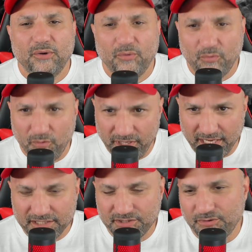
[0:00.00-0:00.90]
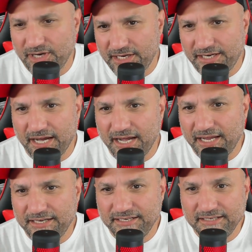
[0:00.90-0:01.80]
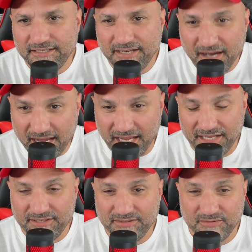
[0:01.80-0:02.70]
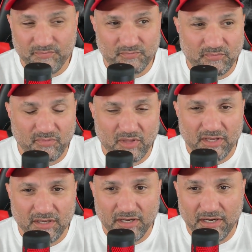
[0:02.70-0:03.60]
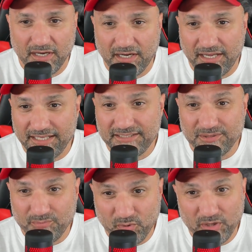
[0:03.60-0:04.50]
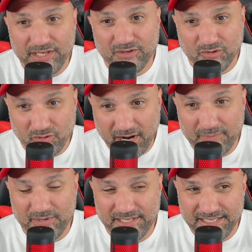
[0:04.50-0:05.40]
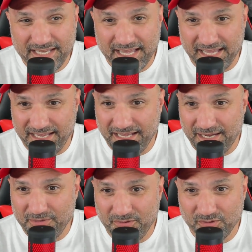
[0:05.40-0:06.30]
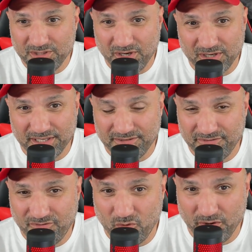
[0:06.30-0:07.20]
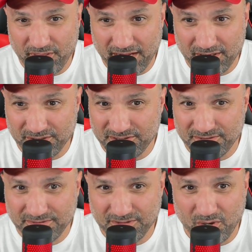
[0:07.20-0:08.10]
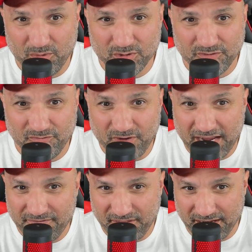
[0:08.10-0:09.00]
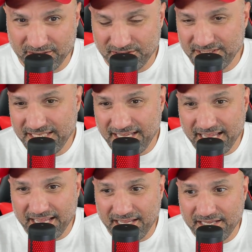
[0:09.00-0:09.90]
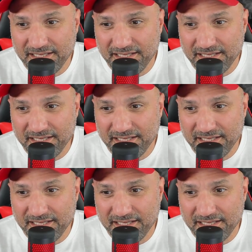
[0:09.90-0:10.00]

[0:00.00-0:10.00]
we actually ran a 9.9 and some pretty crappy DA. I mean, we're talking 4,000, almost 5,000 DA